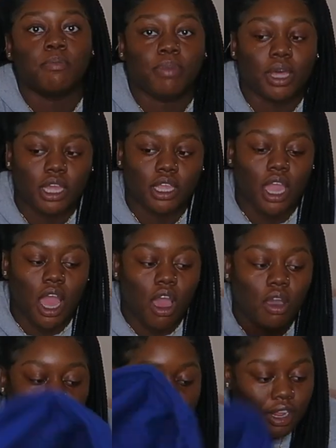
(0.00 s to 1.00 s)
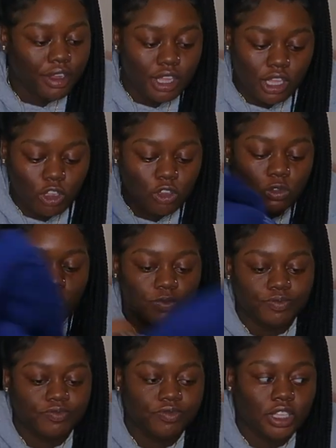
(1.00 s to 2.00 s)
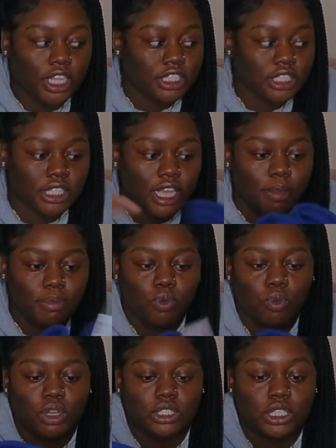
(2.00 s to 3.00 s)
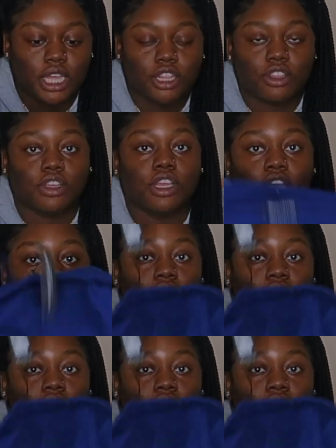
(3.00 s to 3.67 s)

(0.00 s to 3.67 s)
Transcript: But y'all, they're cute. They just can't be worn together.